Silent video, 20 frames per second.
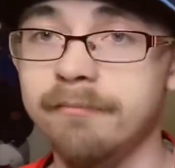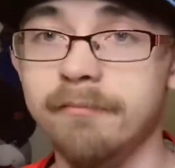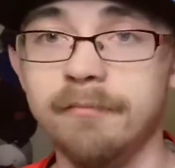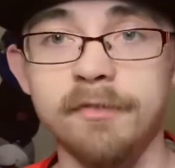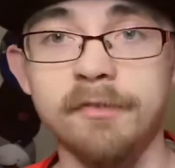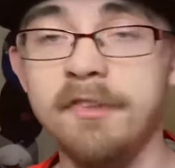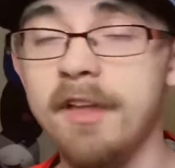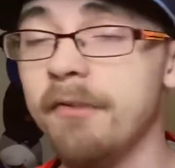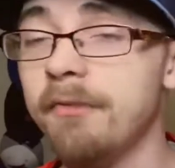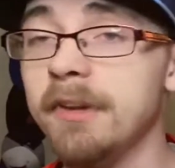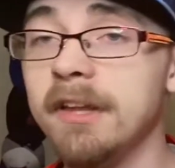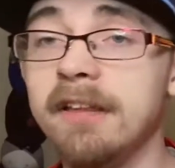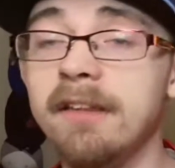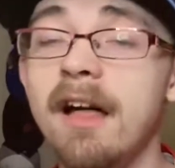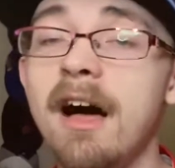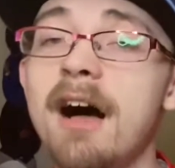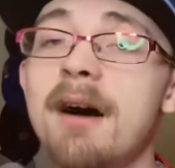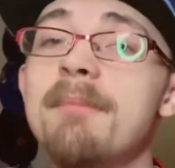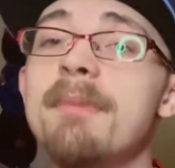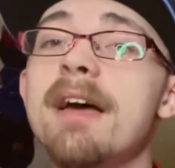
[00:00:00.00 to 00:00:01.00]
Stephanie
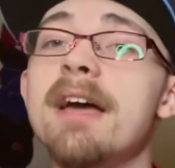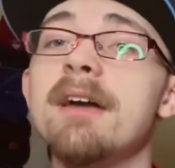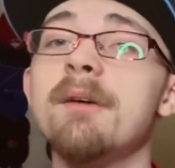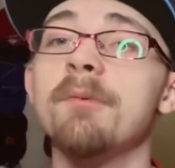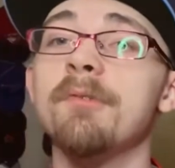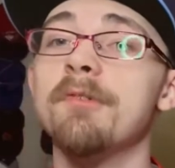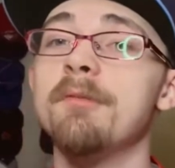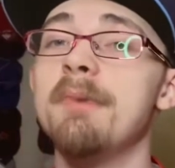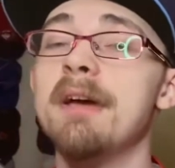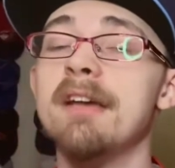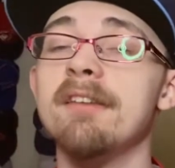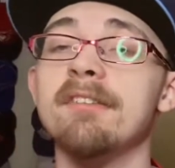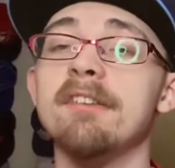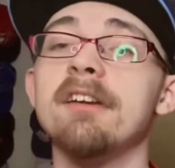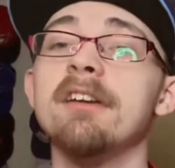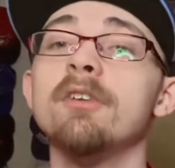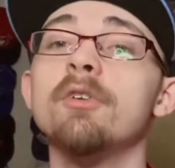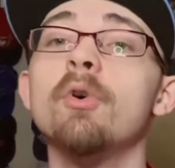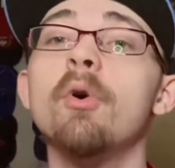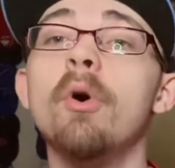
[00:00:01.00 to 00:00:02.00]
Labbé was amazing
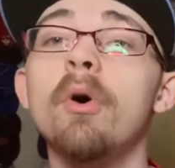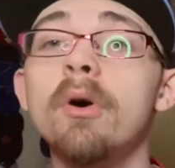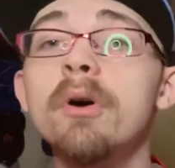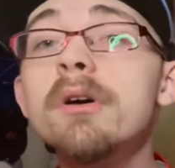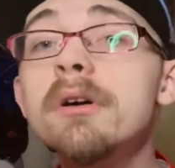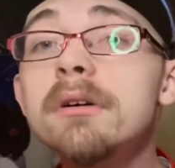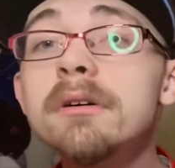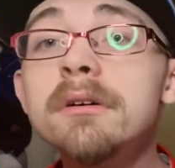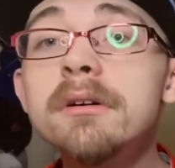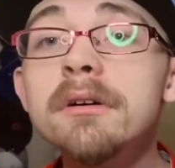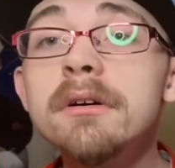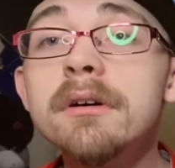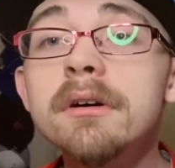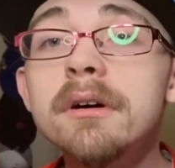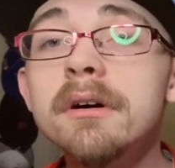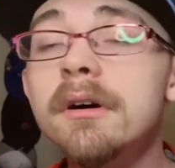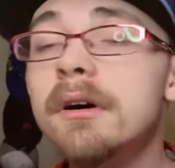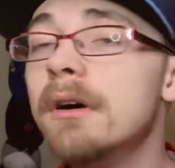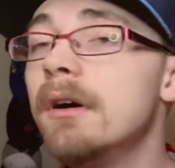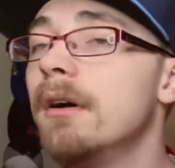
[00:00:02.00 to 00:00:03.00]
in goal.
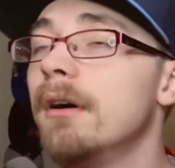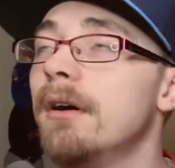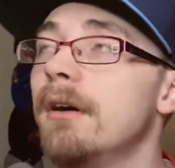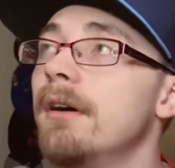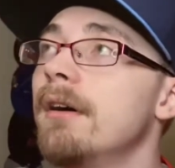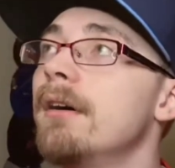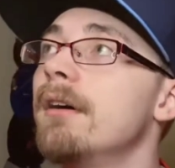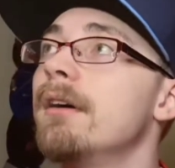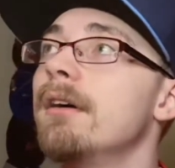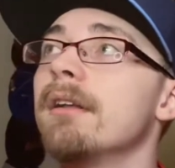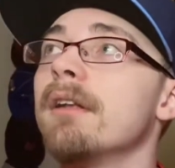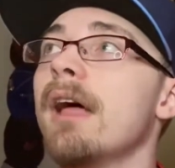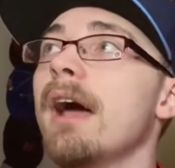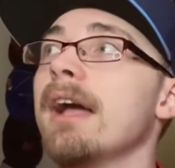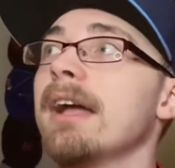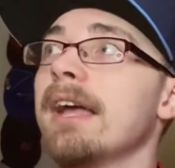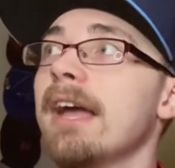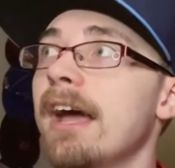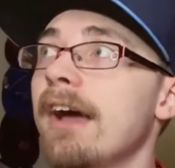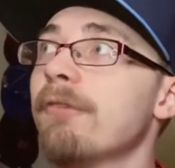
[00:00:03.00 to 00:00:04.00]

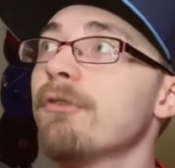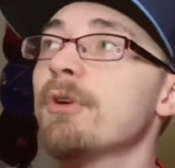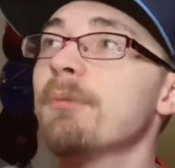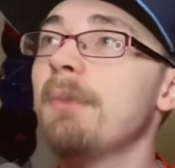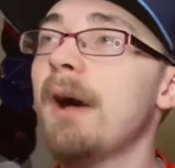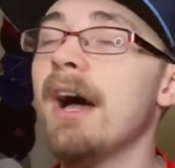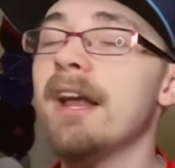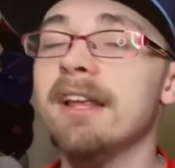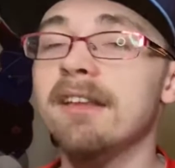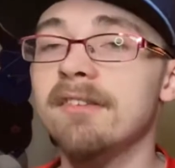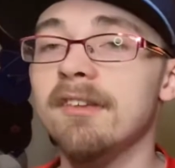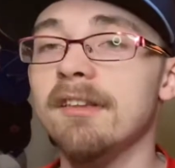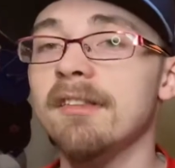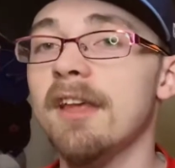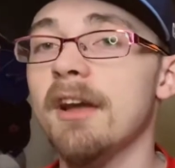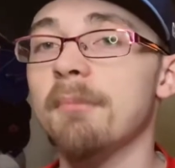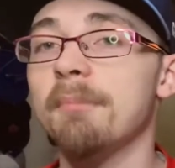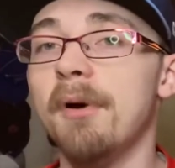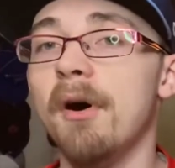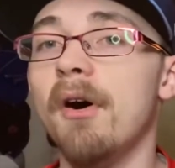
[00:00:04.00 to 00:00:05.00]
Like everybody did
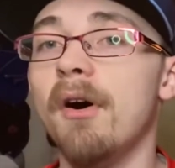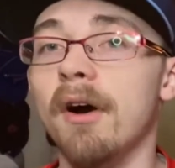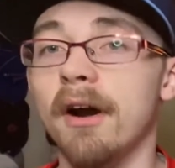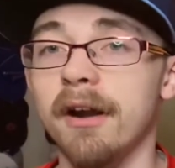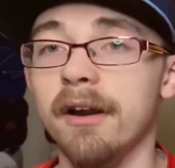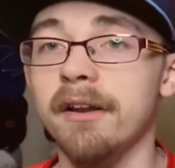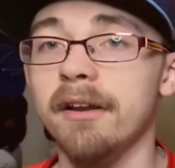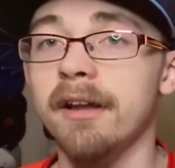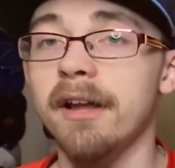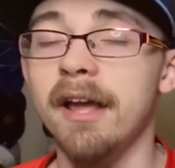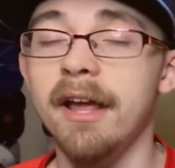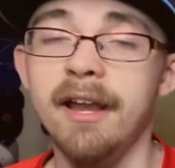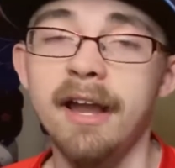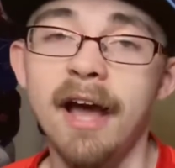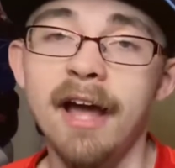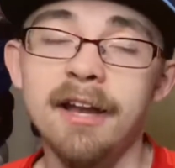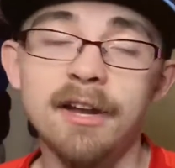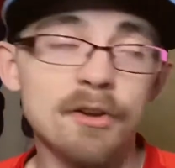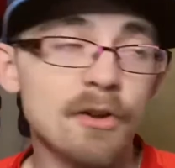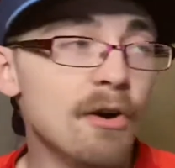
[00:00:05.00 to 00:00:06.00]
their part. And
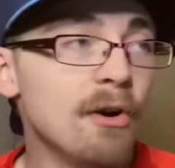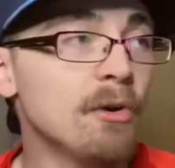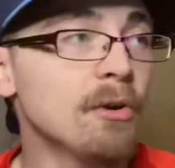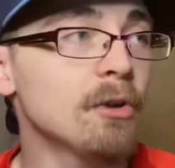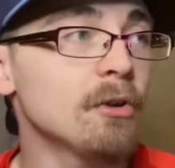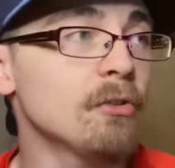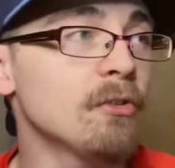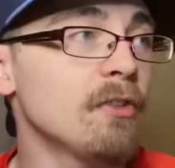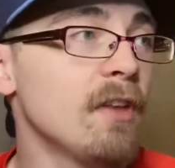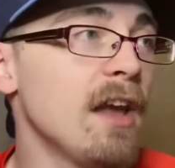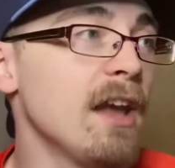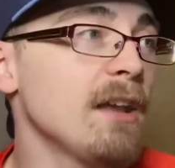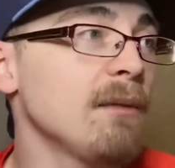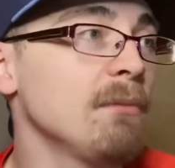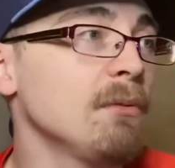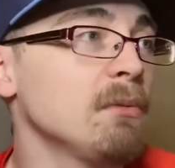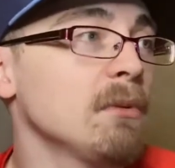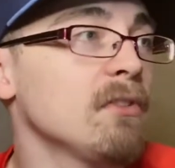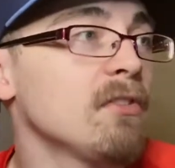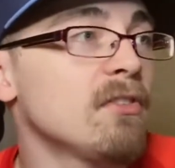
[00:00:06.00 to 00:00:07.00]
I know you're saying,
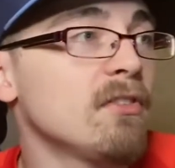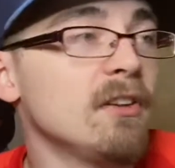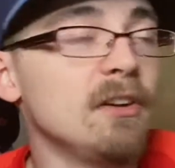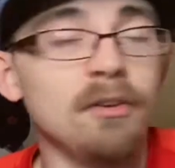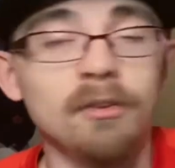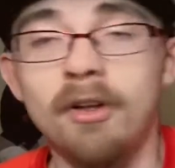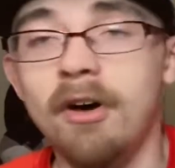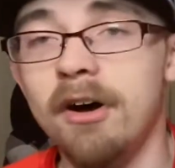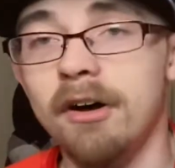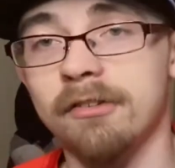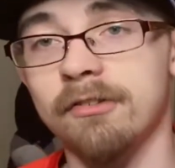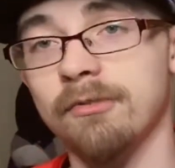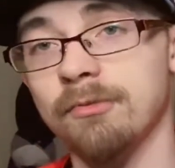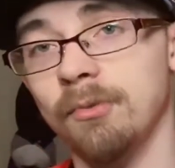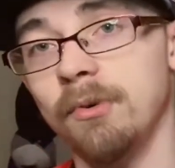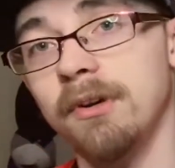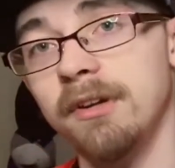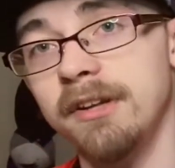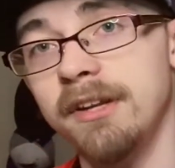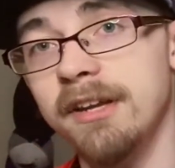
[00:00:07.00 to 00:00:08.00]
but we still lost
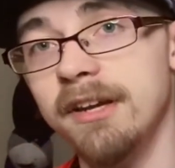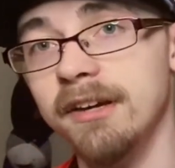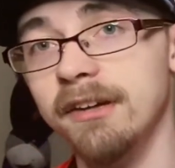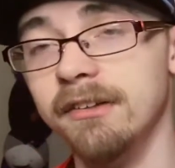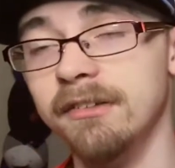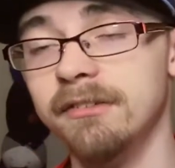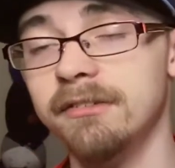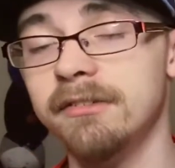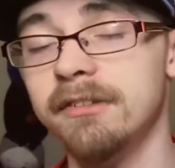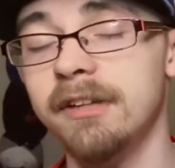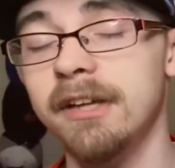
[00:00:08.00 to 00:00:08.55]
1 0.